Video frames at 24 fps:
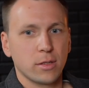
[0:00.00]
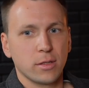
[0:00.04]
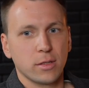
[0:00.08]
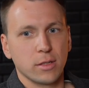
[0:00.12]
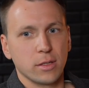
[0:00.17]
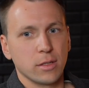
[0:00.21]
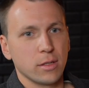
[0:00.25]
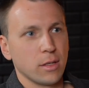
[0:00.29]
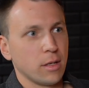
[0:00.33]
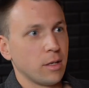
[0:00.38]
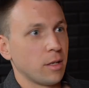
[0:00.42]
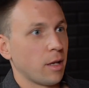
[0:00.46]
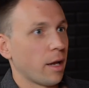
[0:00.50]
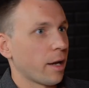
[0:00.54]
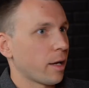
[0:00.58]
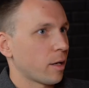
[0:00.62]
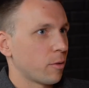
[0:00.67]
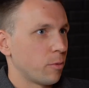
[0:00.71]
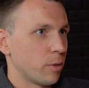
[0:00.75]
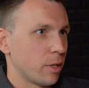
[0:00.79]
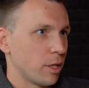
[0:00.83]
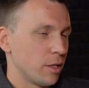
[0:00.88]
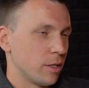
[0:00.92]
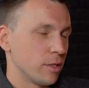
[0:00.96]
in
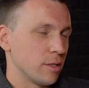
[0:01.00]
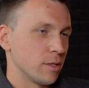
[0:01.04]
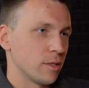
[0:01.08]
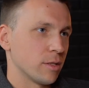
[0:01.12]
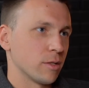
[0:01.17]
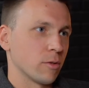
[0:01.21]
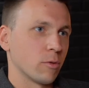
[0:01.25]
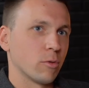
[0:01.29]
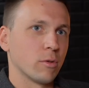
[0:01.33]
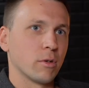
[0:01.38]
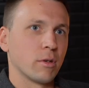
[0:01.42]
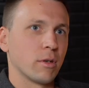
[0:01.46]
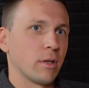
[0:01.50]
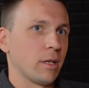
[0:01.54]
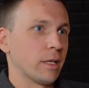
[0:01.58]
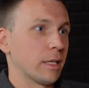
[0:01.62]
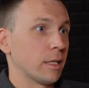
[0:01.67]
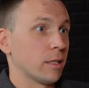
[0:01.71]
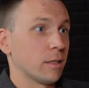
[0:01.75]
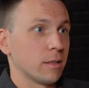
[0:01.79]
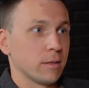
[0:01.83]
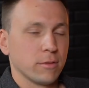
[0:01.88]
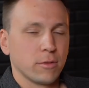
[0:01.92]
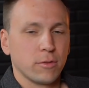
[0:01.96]
equities or like
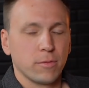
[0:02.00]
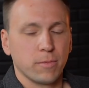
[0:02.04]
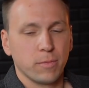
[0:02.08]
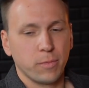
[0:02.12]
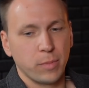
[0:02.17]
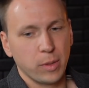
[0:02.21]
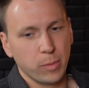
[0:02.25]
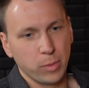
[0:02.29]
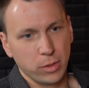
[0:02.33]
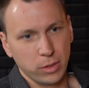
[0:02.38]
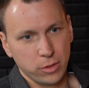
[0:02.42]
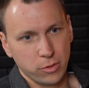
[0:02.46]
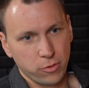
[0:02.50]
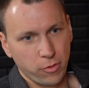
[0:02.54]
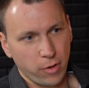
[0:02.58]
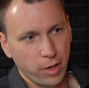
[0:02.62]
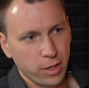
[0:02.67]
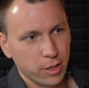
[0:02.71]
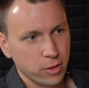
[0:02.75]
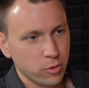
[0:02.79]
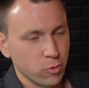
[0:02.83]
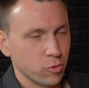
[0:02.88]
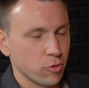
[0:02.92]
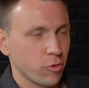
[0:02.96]
people
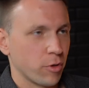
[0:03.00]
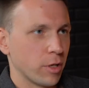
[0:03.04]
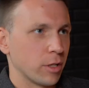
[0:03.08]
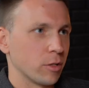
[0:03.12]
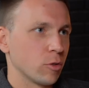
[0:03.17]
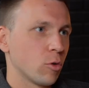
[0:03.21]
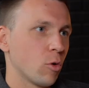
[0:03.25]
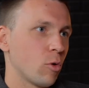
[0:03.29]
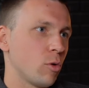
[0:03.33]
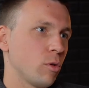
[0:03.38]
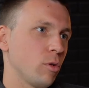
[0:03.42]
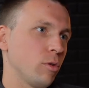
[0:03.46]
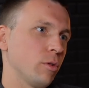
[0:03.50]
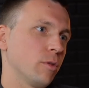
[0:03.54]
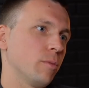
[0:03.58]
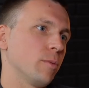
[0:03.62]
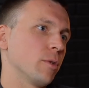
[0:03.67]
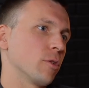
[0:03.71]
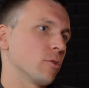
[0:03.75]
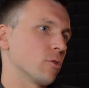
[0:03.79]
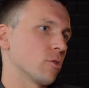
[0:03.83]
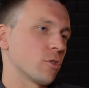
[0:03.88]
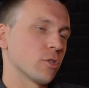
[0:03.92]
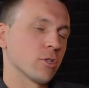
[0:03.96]
trying to trade gold
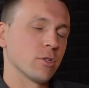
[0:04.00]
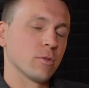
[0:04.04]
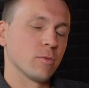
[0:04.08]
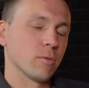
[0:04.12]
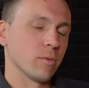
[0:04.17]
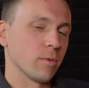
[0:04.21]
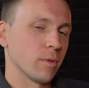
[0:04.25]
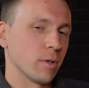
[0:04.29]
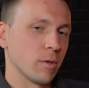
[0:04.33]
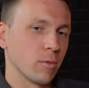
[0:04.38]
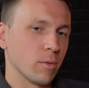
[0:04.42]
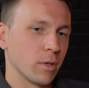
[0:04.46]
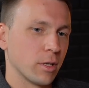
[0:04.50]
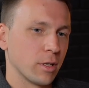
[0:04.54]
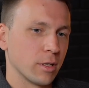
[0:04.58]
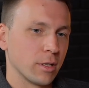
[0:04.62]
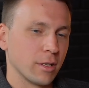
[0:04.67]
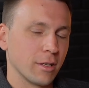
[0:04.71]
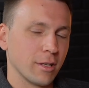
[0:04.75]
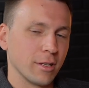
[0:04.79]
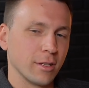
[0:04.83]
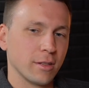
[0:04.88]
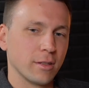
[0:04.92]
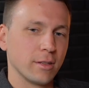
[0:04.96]
because just they want
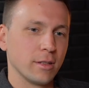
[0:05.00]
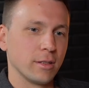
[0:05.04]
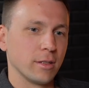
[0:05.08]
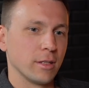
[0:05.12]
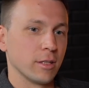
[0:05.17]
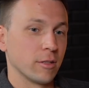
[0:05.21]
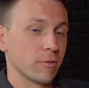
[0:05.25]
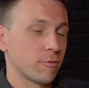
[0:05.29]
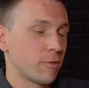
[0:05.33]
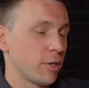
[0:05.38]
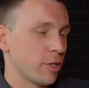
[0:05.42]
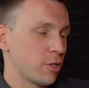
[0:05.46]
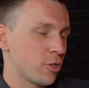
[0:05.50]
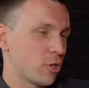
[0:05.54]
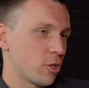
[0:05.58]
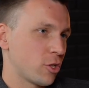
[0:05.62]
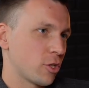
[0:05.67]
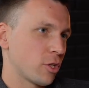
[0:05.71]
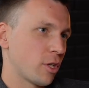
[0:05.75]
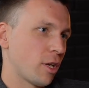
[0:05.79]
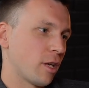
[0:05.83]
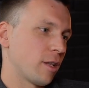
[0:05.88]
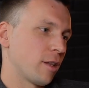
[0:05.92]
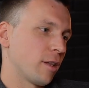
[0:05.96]
to get rich.
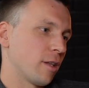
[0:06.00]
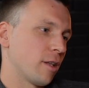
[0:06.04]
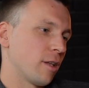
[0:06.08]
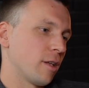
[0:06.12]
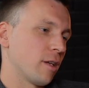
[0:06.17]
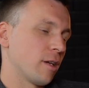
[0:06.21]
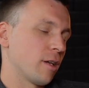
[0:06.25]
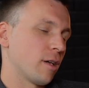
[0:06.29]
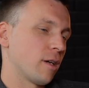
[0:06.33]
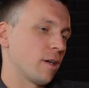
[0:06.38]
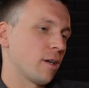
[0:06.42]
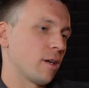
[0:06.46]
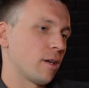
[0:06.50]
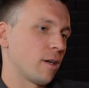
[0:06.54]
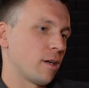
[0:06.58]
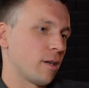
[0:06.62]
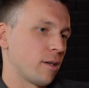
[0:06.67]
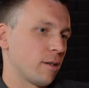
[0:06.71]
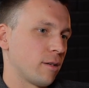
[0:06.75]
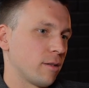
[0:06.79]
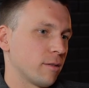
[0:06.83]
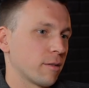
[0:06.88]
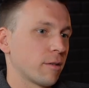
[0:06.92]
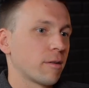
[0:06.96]
And
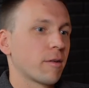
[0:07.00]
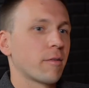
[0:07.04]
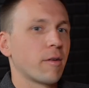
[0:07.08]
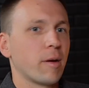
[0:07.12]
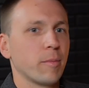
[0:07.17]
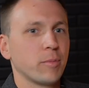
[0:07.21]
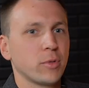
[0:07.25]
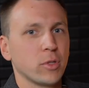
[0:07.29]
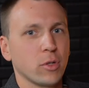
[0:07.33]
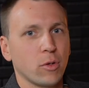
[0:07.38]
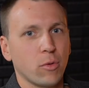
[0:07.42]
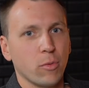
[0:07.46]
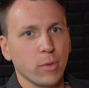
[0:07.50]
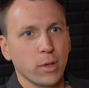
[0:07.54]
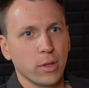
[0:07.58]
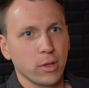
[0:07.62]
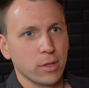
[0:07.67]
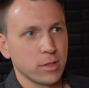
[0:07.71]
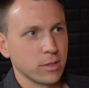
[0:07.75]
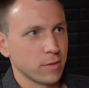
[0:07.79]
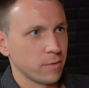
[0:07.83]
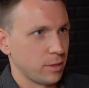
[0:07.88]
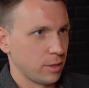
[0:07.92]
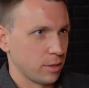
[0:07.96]
crypto with
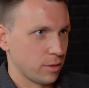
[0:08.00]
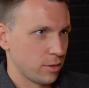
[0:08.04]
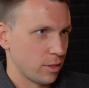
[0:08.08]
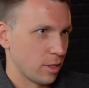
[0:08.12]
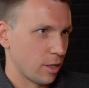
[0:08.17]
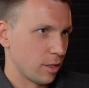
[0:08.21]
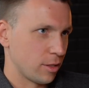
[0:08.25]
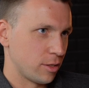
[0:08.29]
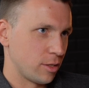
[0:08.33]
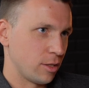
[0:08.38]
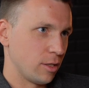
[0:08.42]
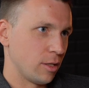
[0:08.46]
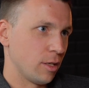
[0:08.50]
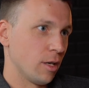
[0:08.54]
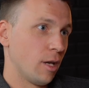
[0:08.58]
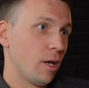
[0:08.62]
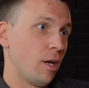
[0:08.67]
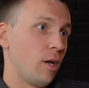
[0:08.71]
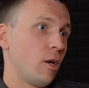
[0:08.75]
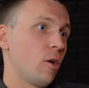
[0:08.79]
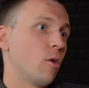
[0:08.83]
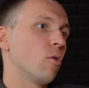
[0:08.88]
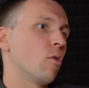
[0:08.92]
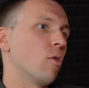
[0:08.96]
its volatility
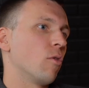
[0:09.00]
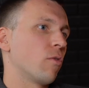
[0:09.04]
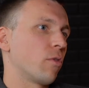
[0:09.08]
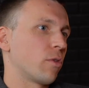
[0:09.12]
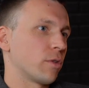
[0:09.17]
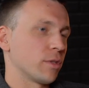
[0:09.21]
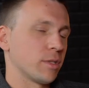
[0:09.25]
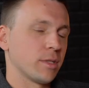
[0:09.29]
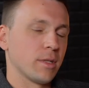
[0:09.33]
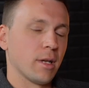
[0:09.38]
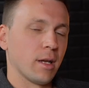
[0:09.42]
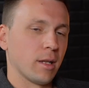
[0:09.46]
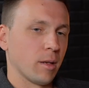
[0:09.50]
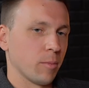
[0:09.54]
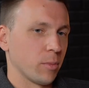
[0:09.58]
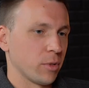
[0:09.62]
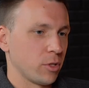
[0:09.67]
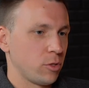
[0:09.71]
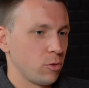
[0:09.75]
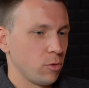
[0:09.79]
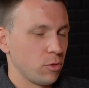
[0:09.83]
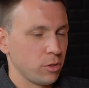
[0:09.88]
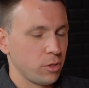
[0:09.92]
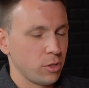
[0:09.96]
offers that
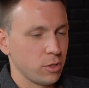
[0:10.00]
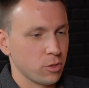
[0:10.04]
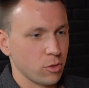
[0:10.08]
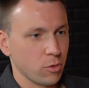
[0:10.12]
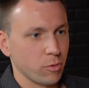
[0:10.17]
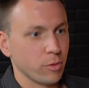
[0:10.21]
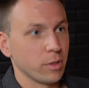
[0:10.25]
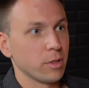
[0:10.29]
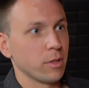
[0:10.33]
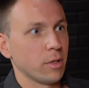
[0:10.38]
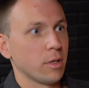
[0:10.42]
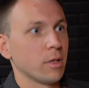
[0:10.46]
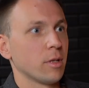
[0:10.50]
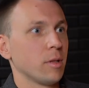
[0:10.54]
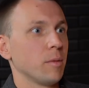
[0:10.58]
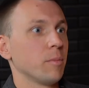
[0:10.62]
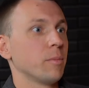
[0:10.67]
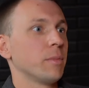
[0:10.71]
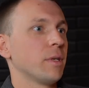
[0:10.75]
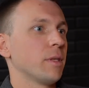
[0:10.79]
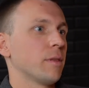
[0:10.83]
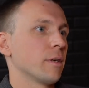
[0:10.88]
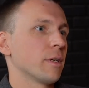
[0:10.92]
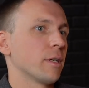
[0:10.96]
opportunity. So it'll
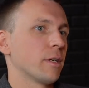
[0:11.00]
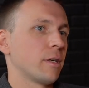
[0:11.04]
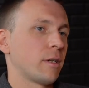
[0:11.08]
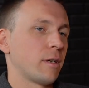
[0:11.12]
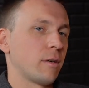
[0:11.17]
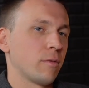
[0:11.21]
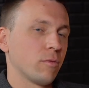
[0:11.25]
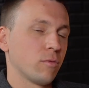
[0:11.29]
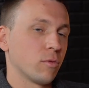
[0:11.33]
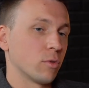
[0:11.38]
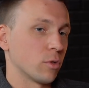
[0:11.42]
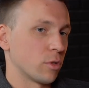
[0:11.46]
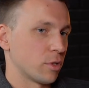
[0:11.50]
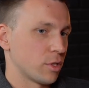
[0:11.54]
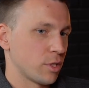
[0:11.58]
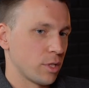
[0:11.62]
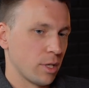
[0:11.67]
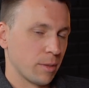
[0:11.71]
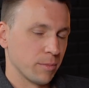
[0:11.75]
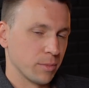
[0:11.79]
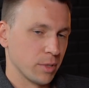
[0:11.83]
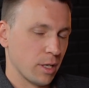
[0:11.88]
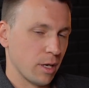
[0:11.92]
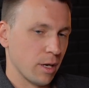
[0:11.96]
be there for
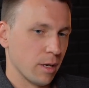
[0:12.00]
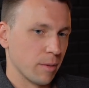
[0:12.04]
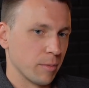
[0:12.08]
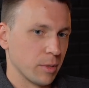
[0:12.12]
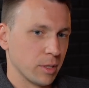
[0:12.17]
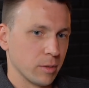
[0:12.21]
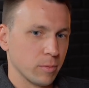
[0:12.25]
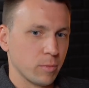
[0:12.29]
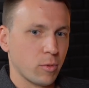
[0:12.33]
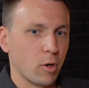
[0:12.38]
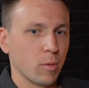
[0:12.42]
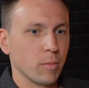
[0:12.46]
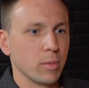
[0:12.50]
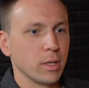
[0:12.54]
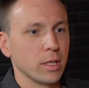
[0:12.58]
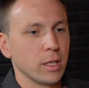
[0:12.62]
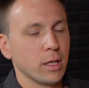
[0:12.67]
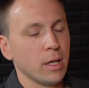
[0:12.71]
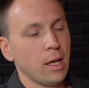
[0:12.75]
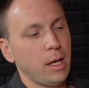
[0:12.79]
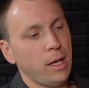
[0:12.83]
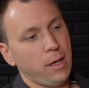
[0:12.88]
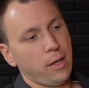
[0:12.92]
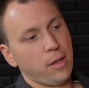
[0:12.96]
some time, and probably
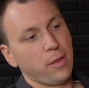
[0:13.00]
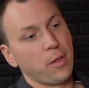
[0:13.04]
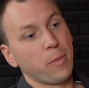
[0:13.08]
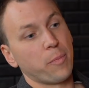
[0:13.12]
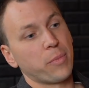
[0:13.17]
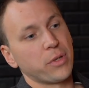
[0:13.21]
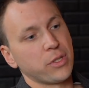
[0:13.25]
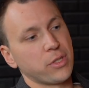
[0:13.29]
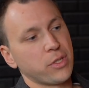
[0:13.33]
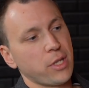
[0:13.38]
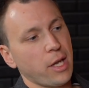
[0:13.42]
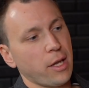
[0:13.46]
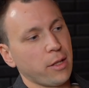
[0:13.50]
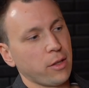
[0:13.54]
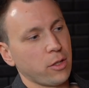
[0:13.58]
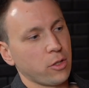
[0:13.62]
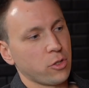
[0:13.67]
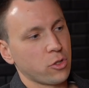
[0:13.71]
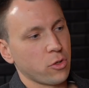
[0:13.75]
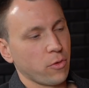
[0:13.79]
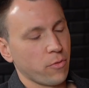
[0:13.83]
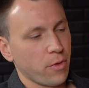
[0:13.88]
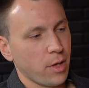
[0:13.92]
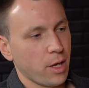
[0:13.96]
the
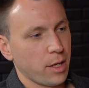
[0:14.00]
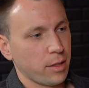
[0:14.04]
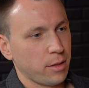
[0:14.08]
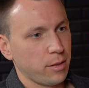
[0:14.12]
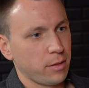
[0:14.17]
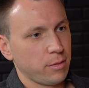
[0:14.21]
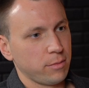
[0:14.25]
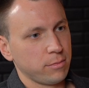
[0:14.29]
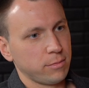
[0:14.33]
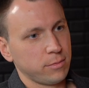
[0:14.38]
percentage of that